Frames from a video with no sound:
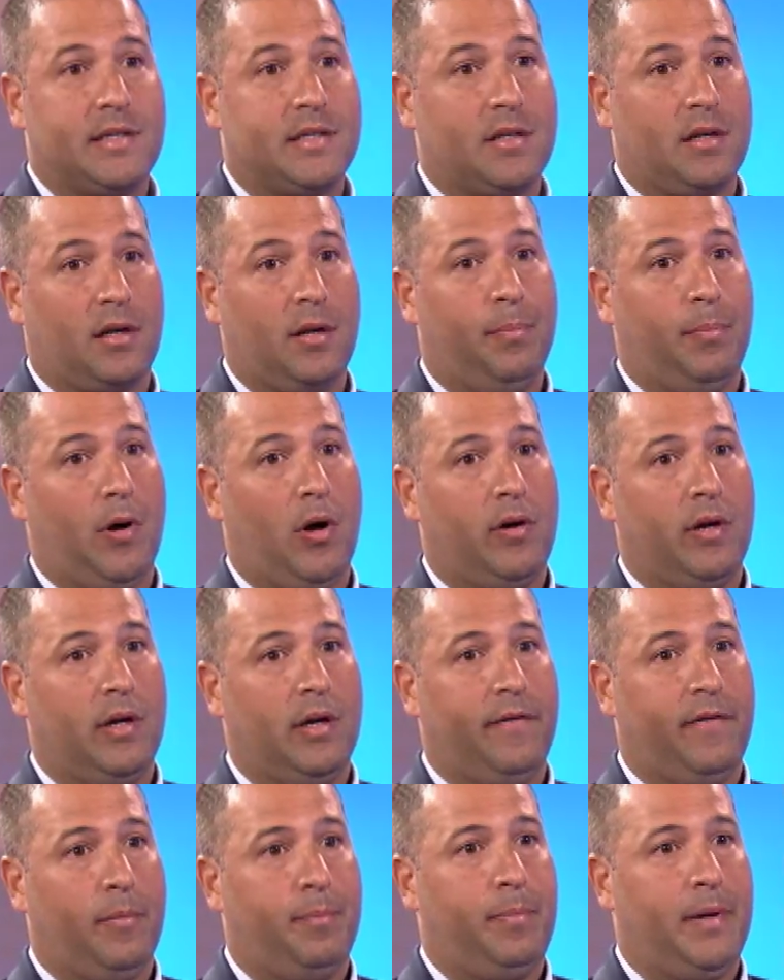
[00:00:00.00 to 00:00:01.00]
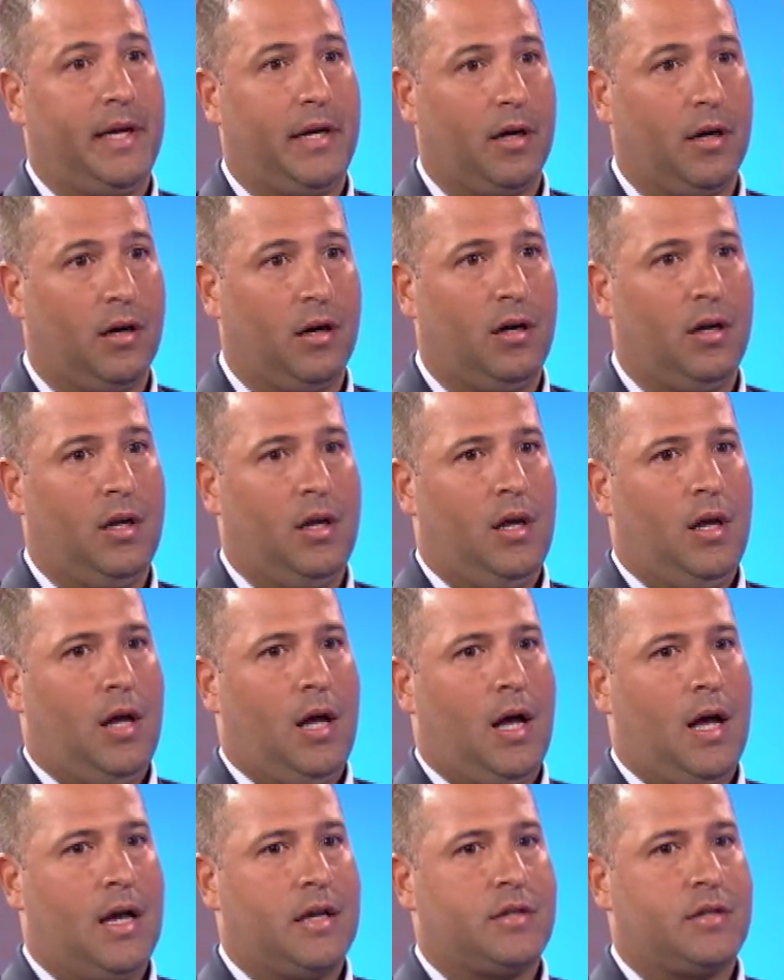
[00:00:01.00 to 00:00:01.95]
is a component of a bigger, uh,